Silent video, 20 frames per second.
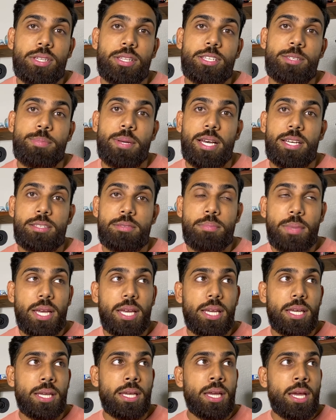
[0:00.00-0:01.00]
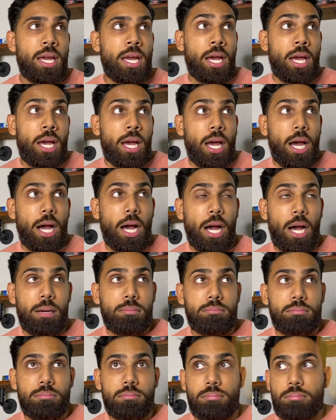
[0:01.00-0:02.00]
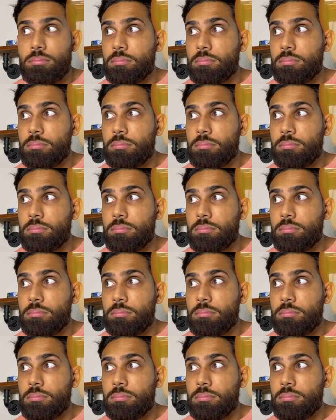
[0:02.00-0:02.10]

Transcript: this past May. Thought